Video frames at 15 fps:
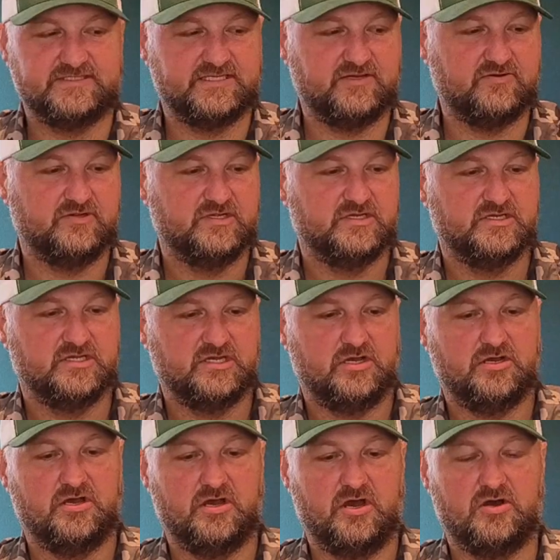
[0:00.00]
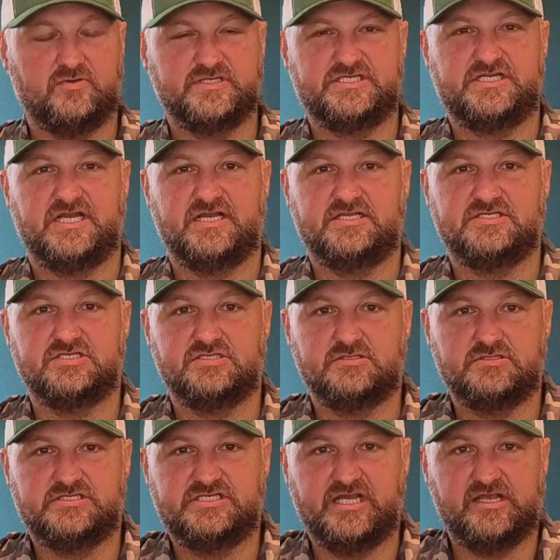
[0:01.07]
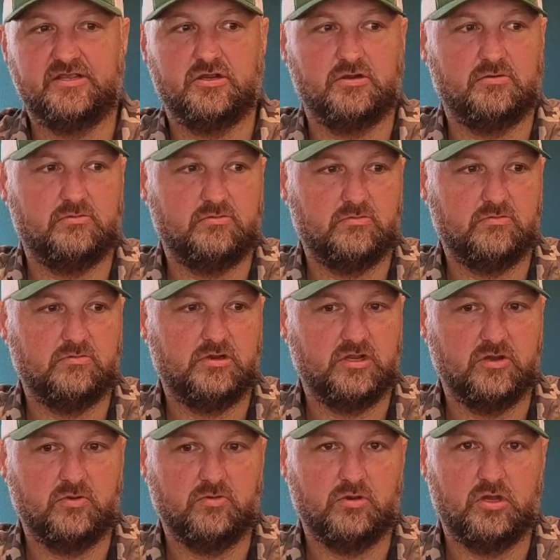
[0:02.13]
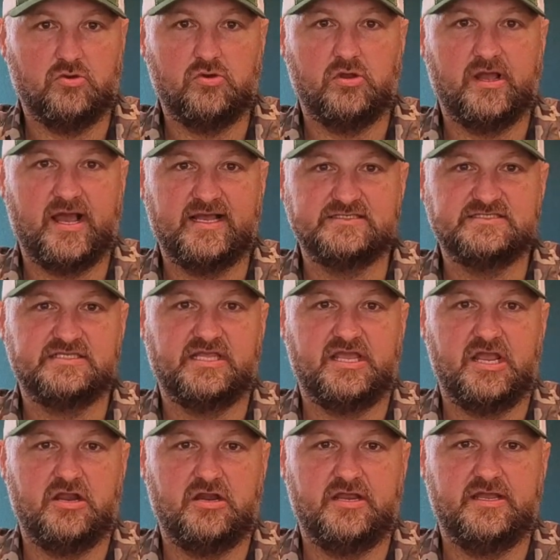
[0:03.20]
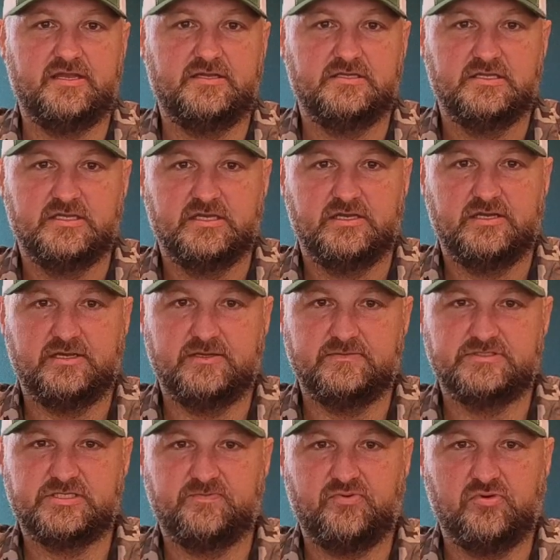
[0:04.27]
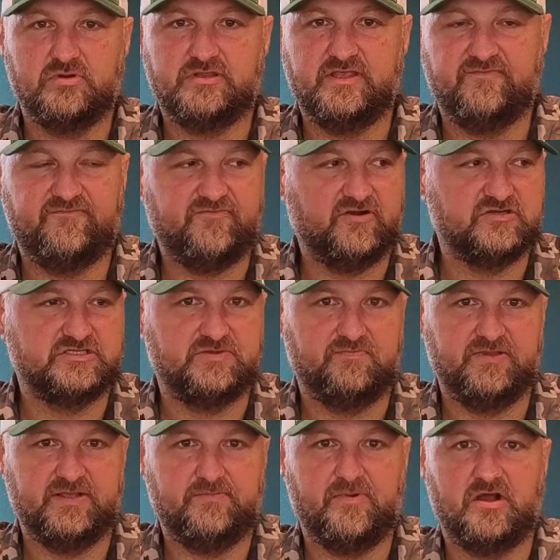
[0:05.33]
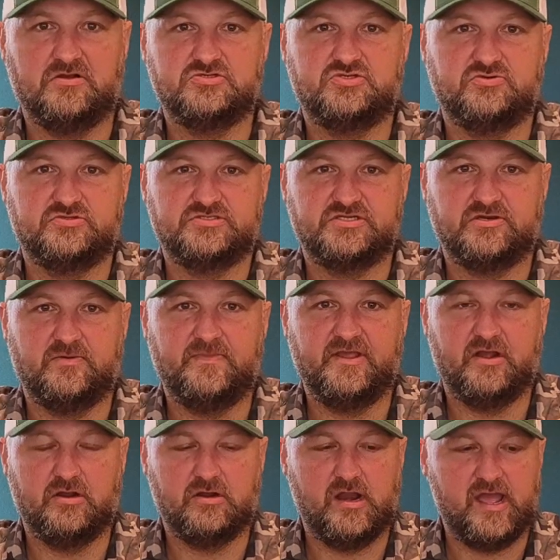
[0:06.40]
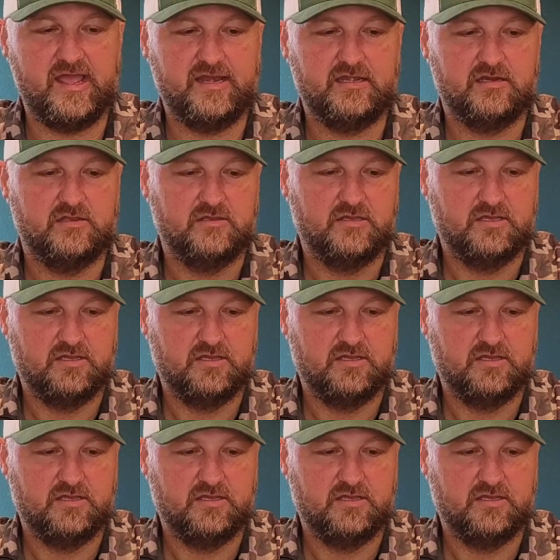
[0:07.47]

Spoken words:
So, always check your, local guys in the area. Support them first. Big box stores are going to be all right.